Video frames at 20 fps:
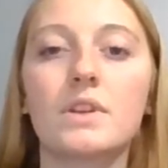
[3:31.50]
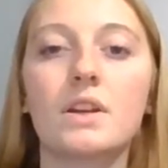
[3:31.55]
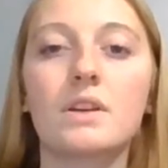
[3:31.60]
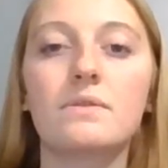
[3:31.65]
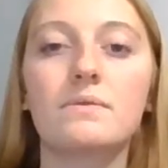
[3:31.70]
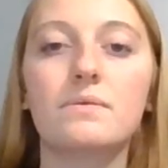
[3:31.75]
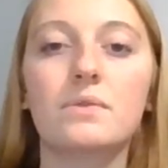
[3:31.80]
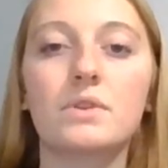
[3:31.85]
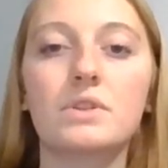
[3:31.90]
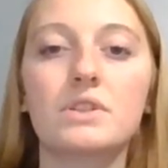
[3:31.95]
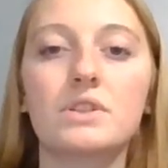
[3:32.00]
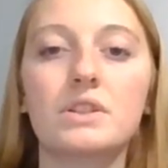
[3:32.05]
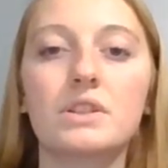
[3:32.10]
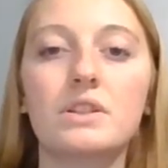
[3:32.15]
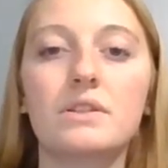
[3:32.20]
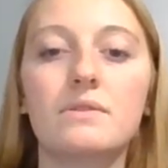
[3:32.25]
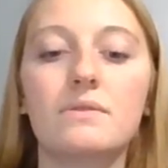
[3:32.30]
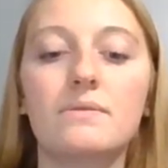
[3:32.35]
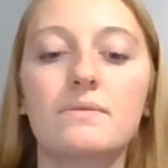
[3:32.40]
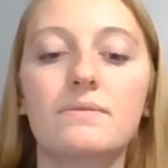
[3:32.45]

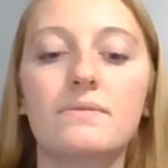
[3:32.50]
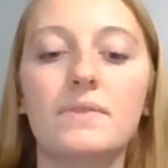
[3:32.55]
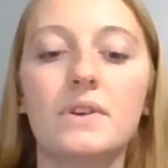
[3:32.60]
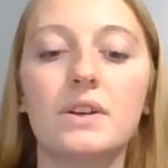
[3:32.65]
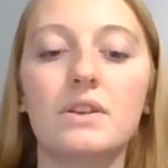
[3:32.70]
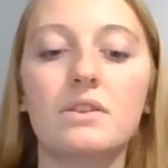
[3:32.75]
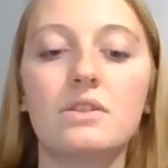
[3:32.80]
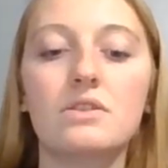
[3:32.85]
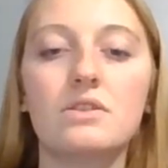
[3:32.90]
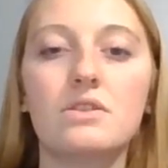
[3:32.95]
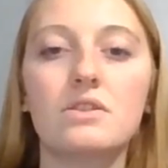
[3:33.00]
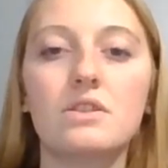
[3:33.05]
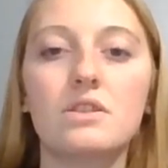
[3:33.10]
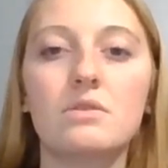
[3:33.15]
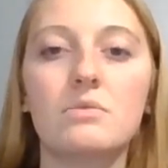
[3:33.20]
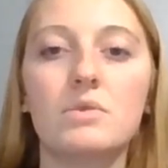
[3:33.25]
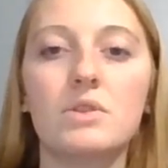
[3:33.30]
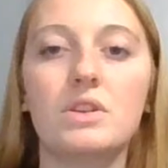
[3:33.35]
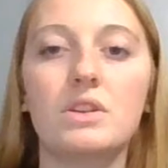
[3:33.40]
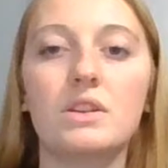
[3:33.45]
Unfortunately, failure to
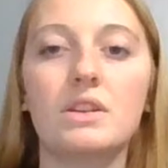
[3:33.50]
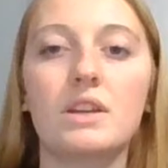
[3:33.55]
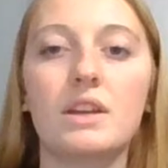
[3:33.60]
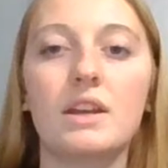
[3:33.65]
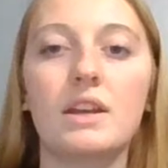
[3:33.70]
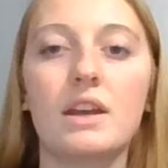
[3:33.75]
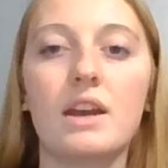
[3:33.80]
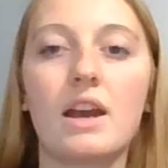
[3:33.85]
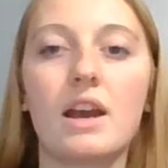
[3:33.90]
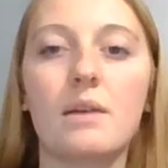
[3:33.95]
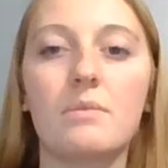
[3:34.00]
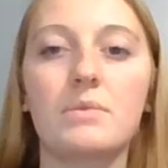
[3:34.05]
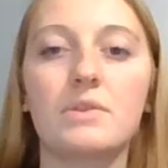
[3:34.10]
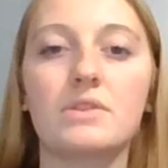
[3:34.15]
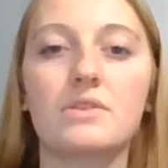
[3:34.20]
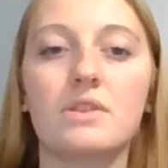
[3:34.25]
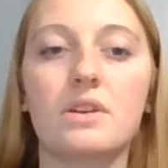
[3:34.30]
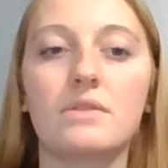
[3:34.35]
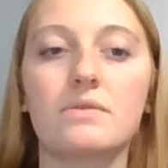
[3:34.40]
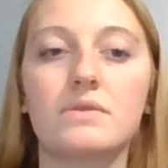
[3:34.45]
communicate
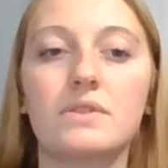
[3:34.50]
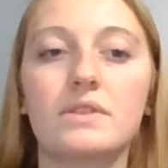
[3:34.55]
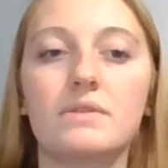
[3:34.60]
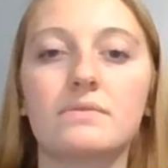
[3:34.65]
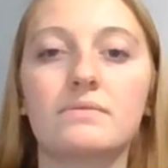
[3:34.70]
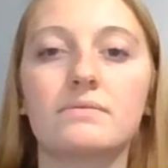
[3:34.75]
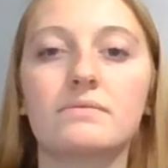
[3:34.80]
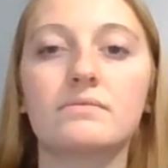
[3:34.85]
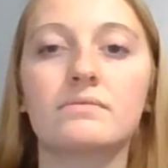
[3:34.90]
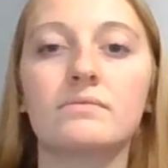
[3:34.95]
happens often.